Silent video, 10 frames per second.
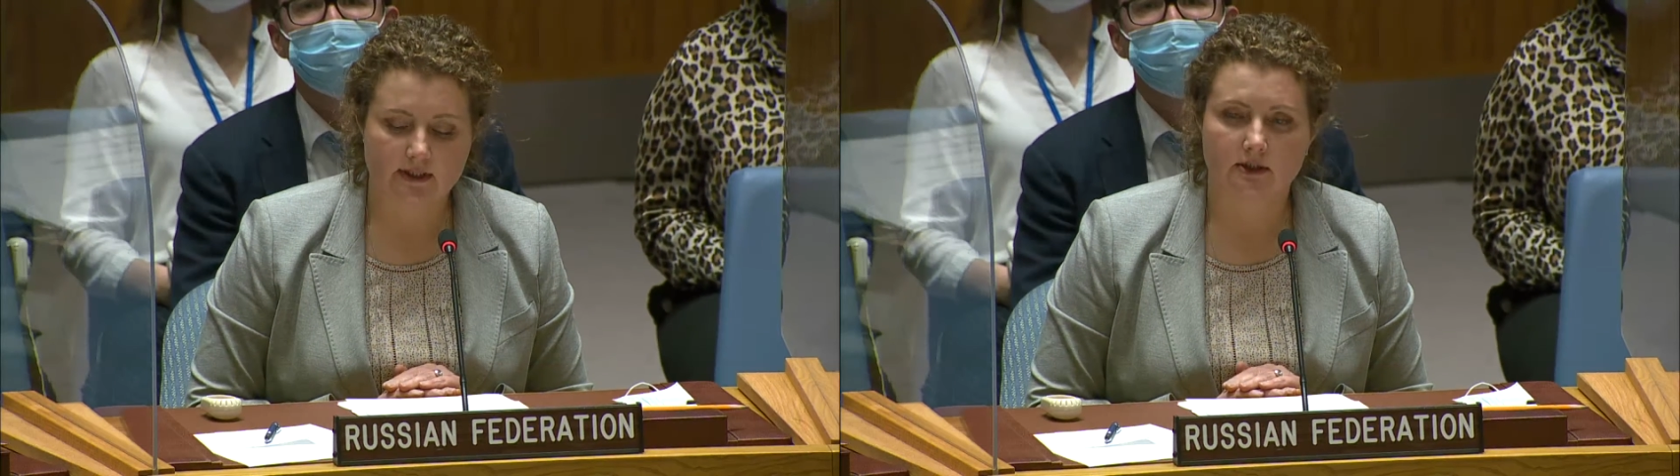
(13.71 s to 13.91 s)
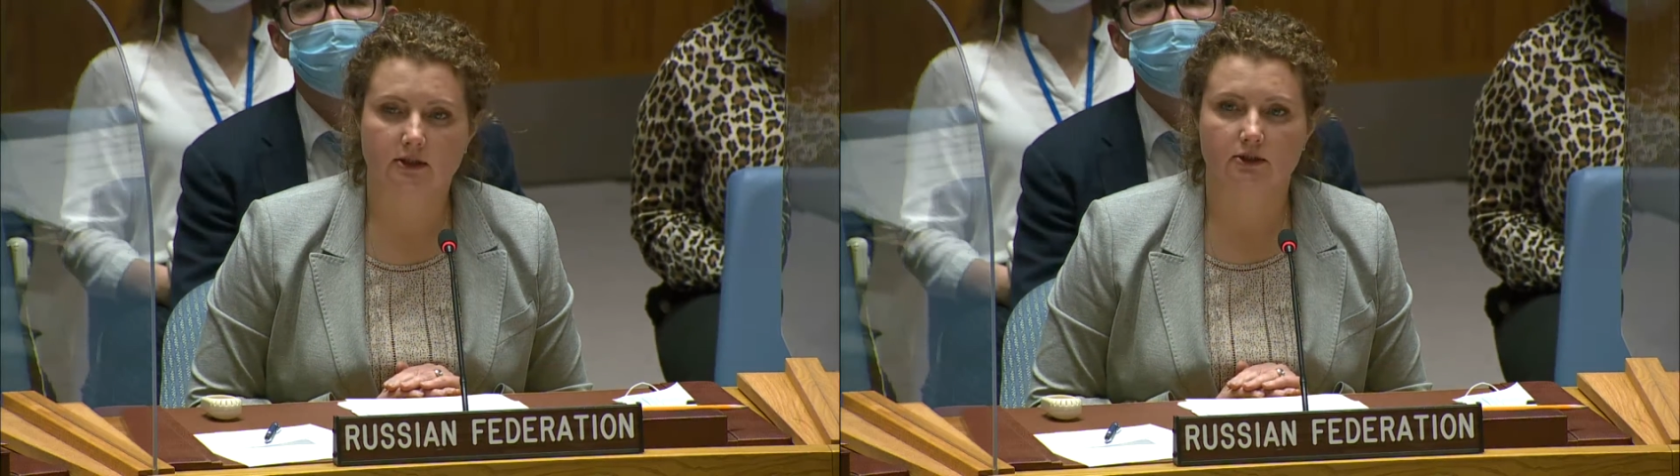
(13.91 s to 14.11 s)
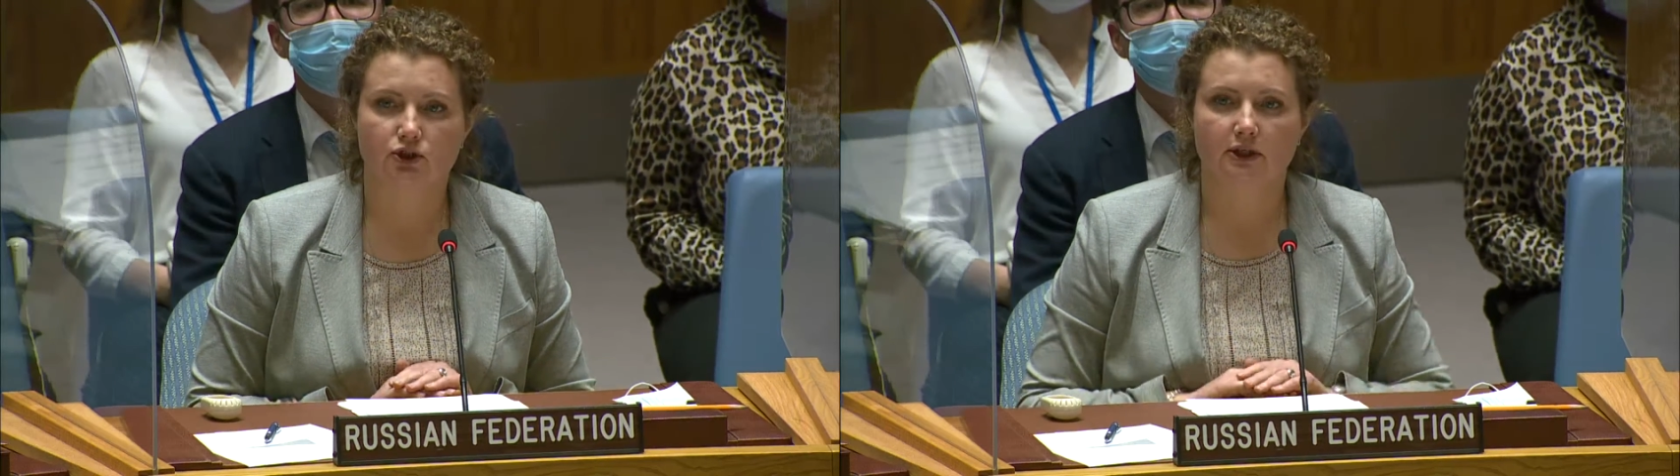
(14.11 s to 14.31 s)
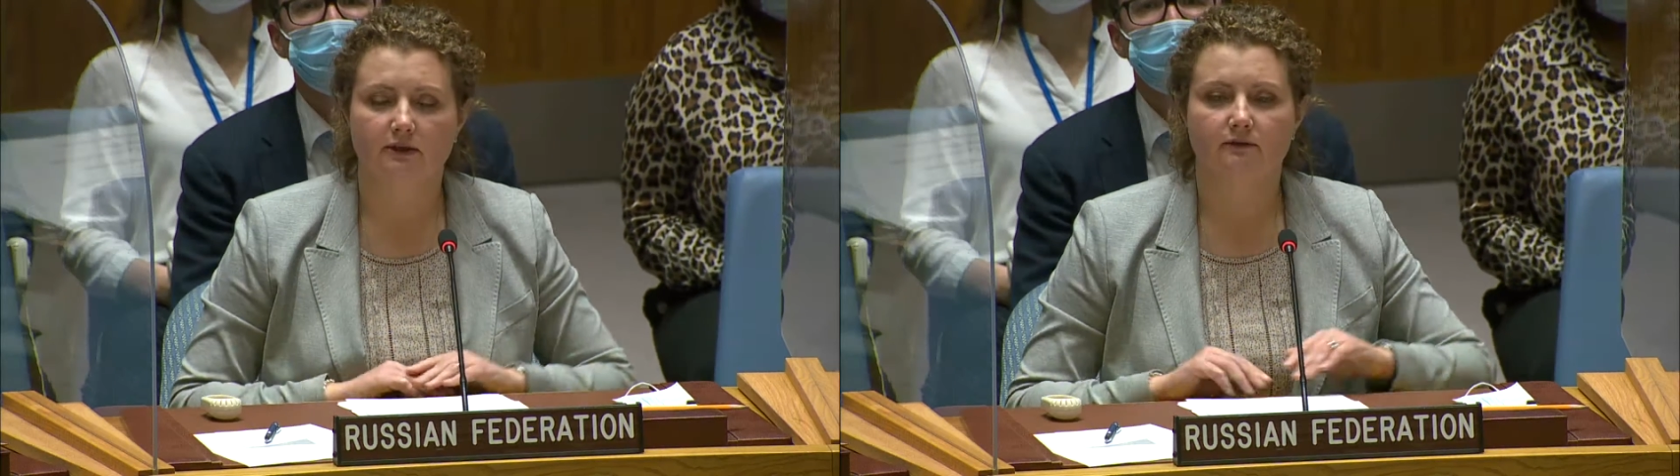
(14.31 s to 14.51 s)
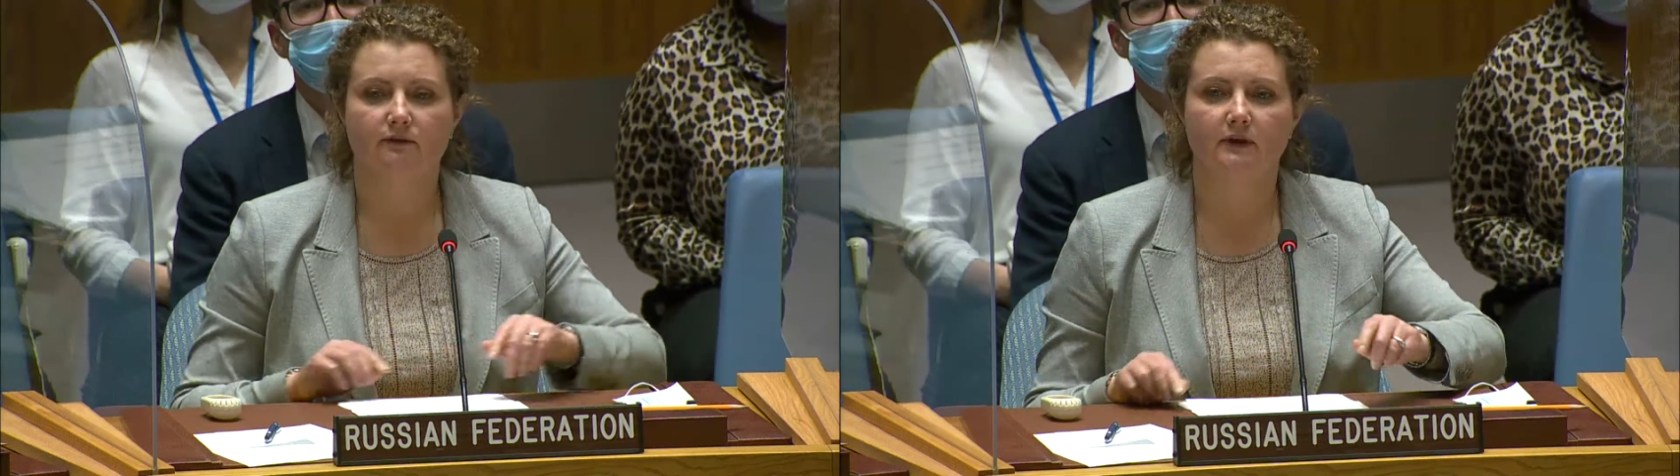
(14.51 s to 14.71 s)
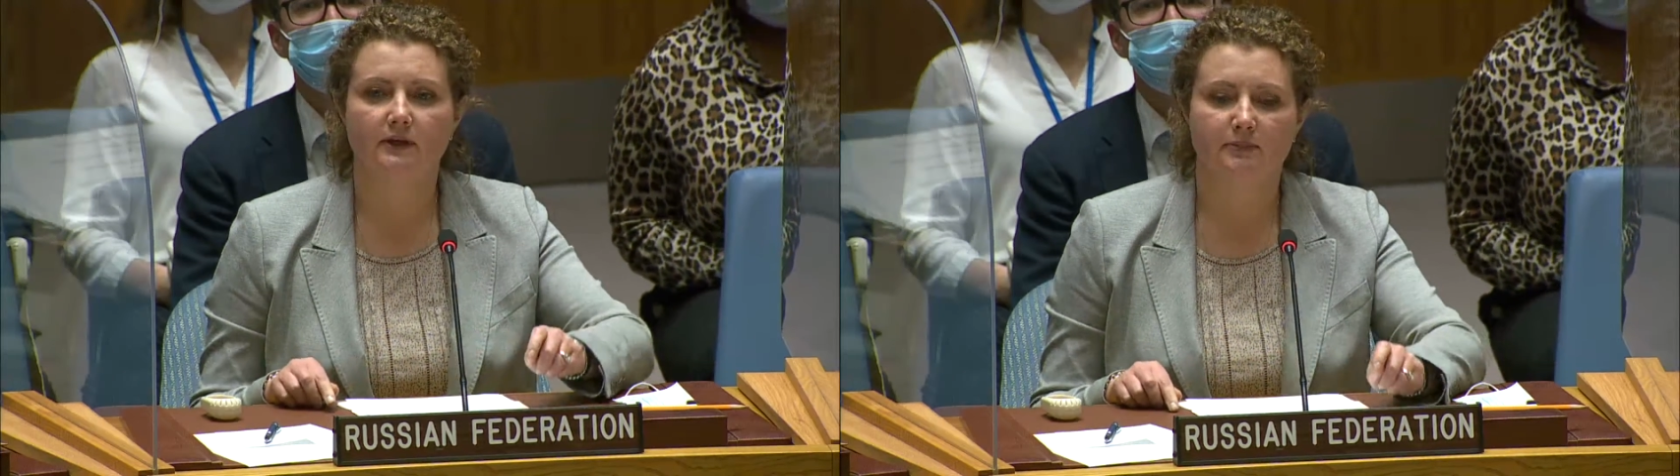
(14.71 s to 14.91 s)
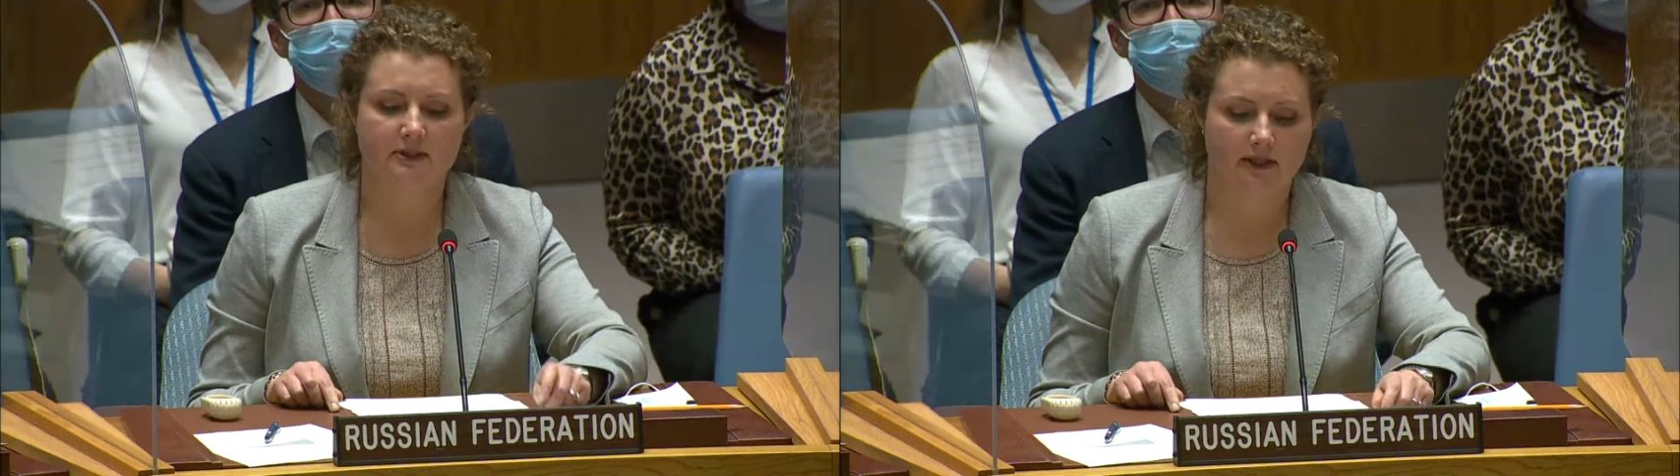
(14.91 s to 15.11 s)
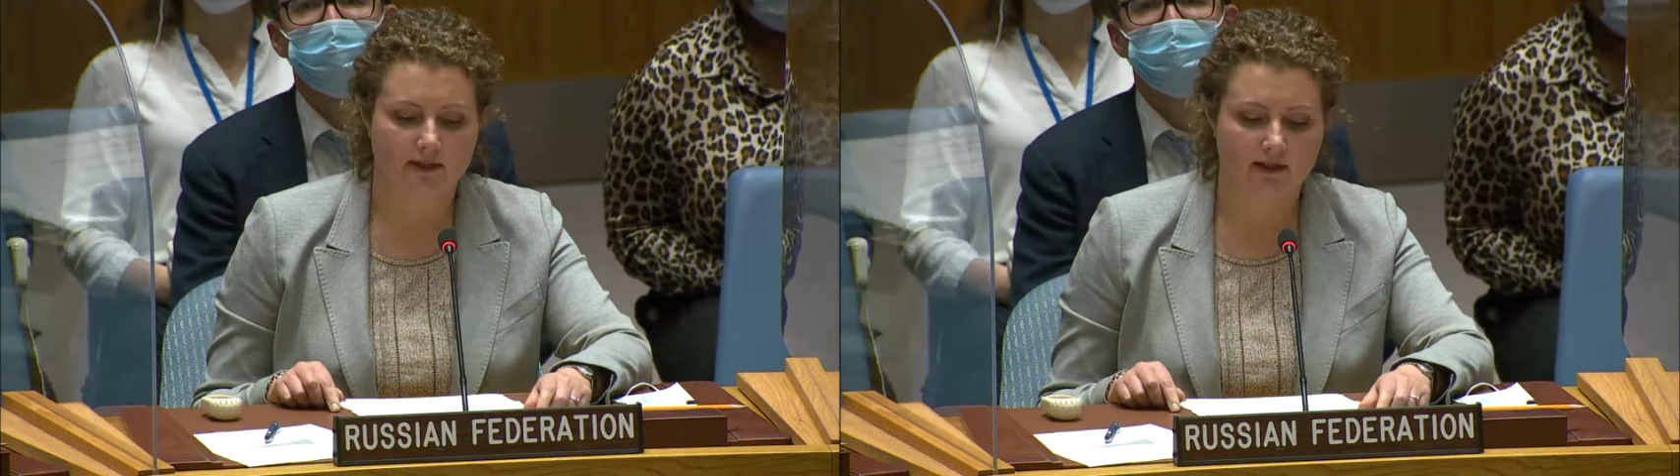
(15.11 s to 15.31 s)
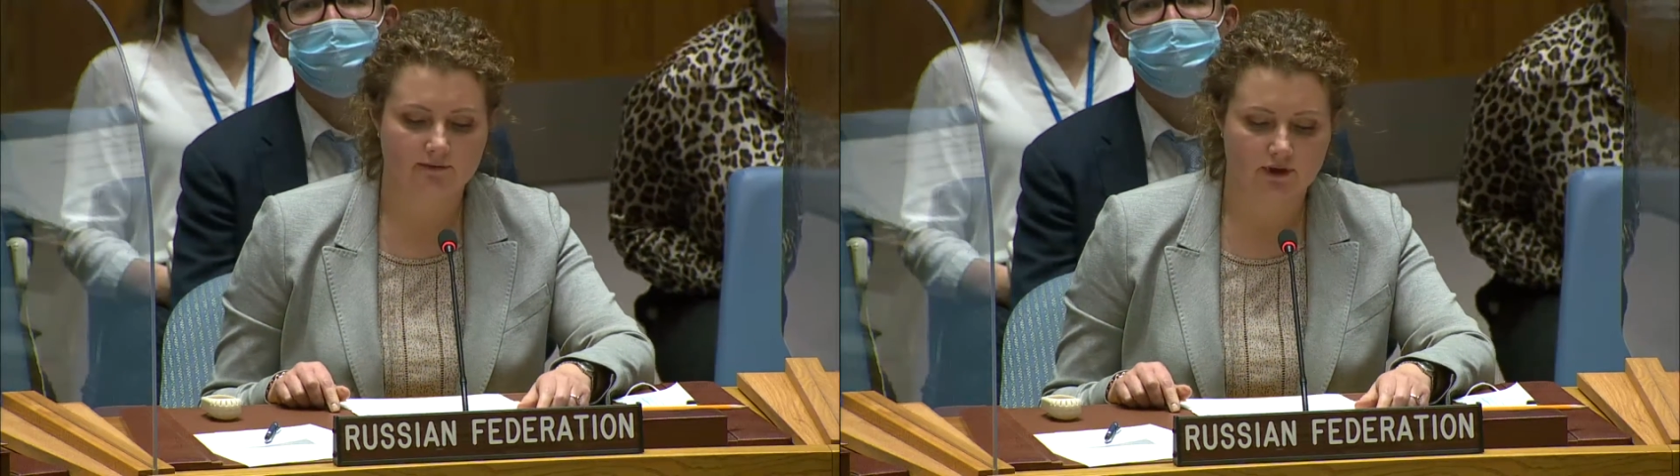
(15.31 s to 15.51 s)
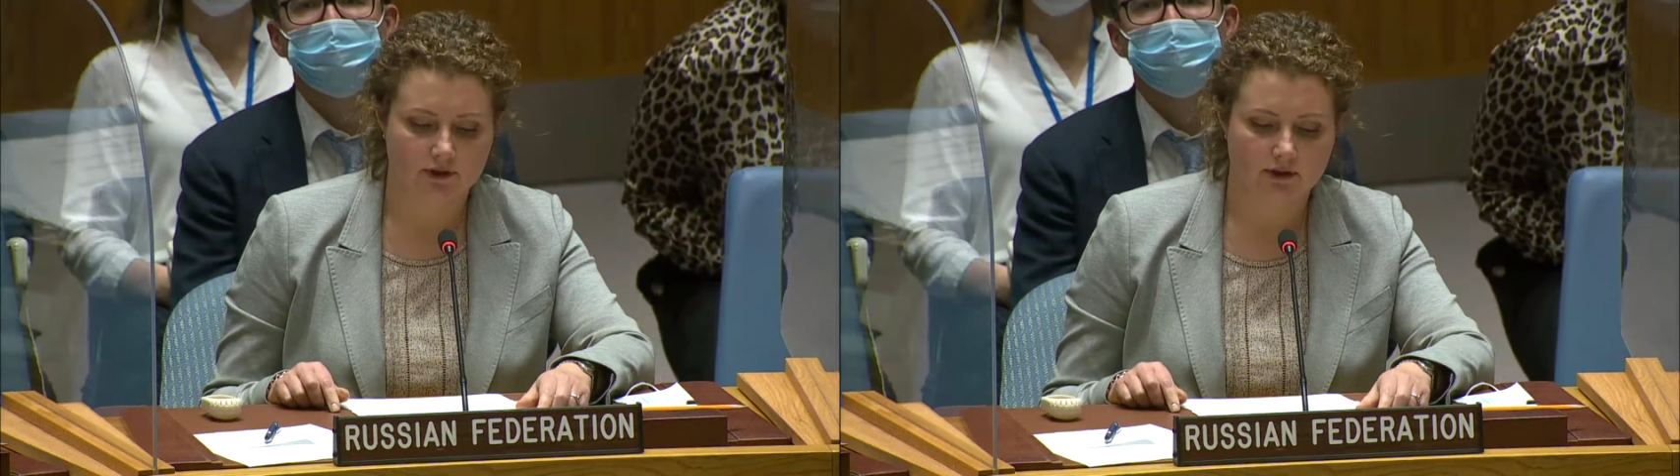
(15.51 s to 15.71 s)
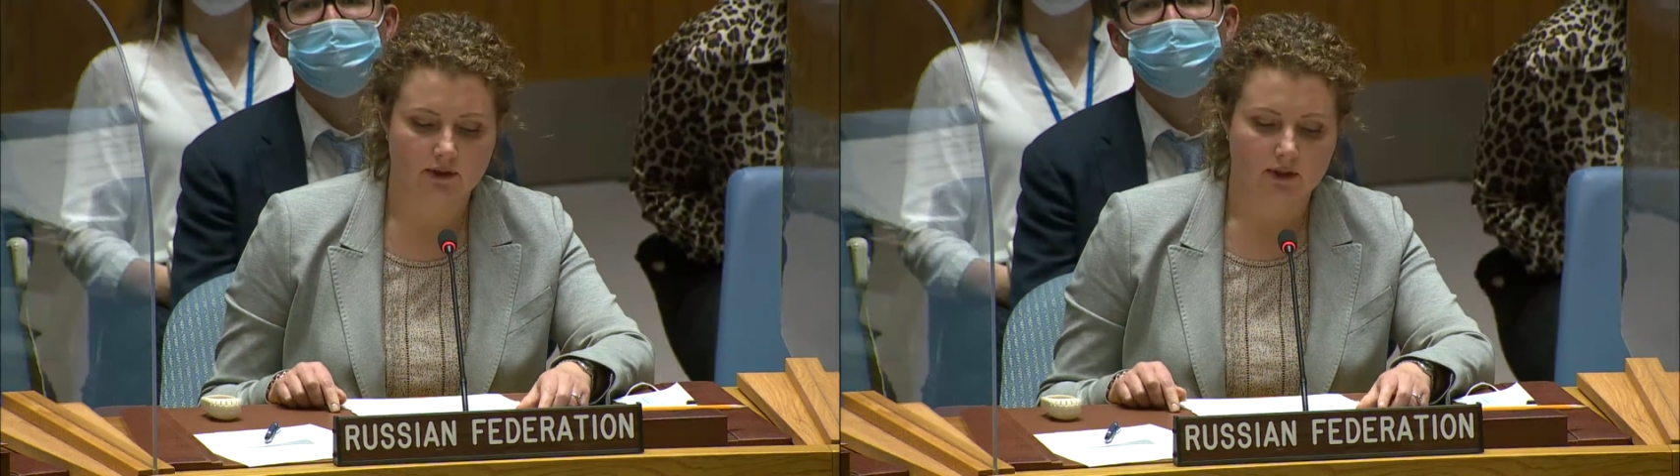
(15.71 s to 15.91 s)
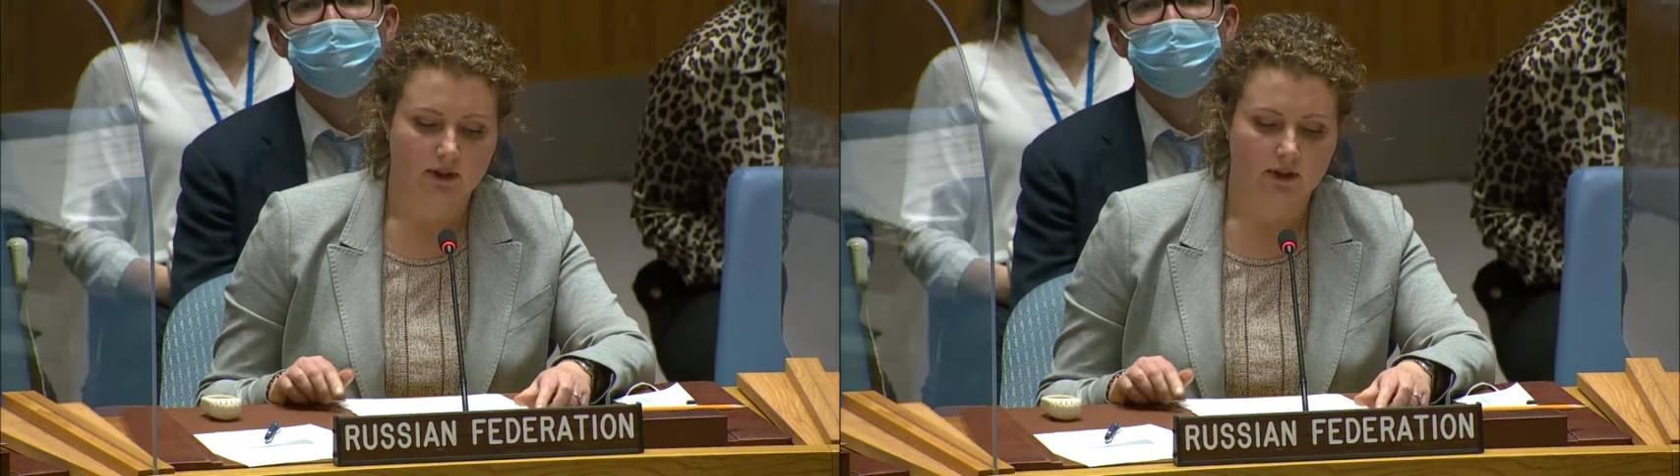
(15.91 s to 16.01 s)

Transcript: towards all victims